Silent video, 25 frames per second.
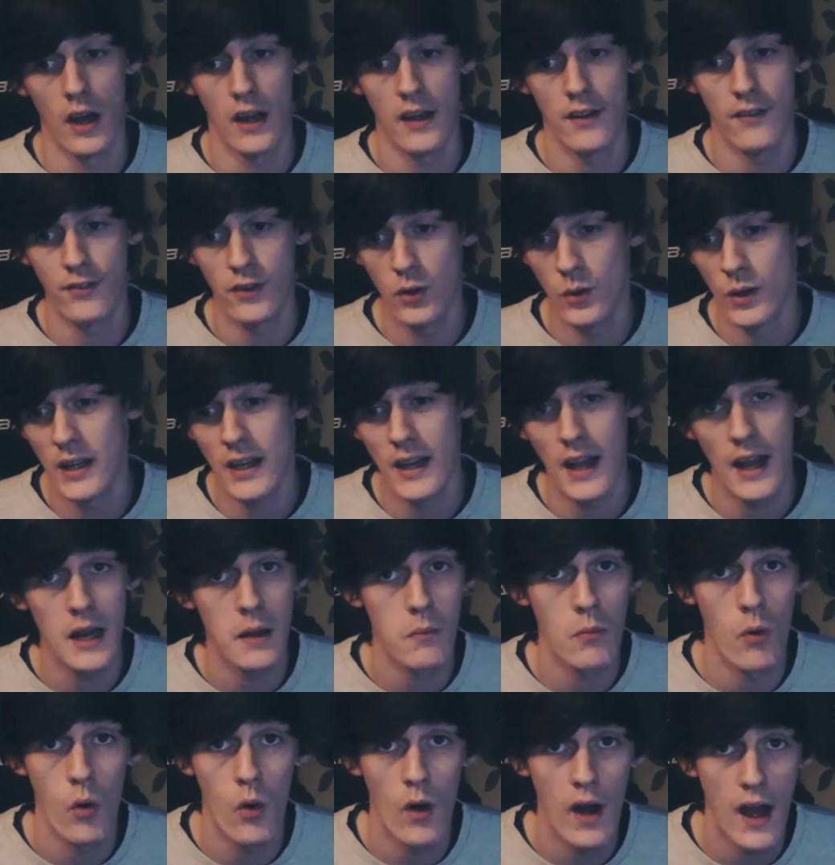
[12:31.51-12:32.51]
if you need any
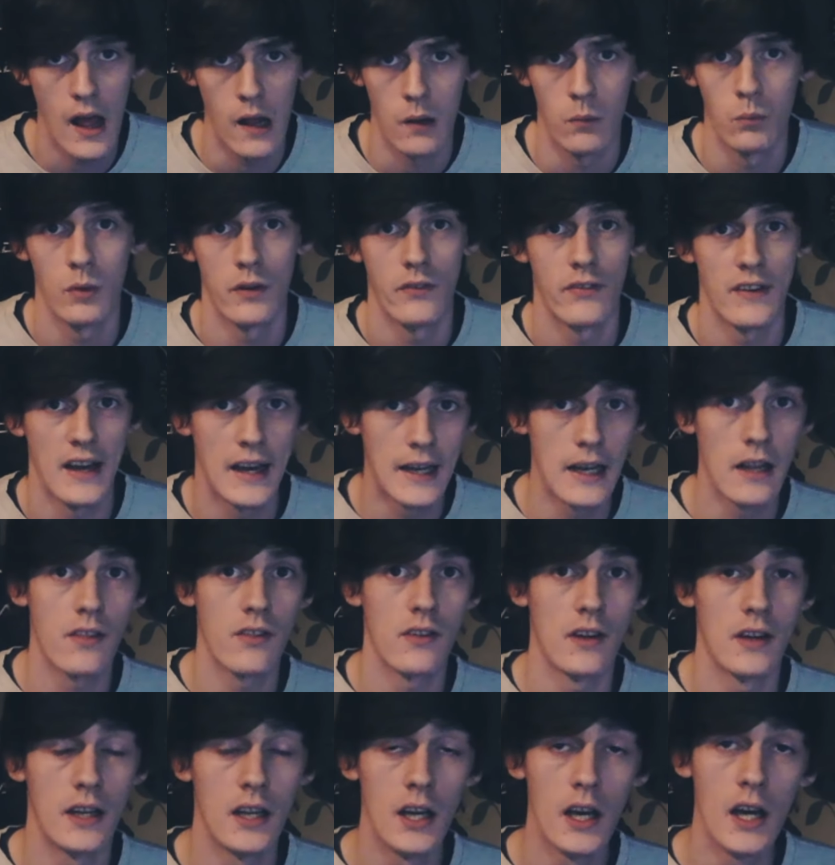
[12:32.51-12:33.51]
more help with
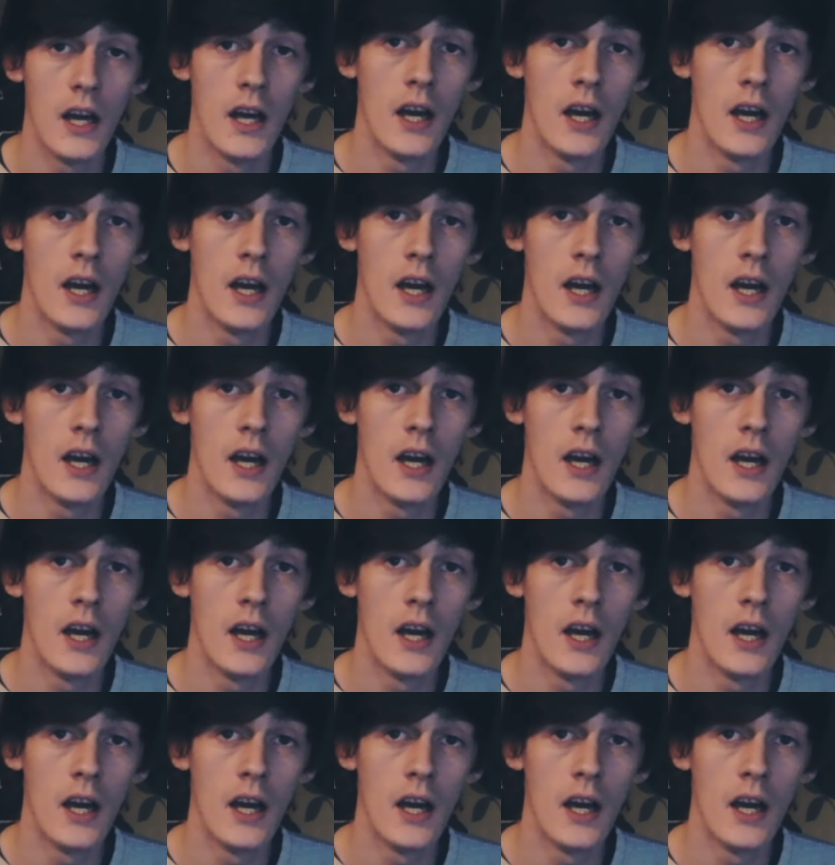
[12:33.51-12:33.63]
anything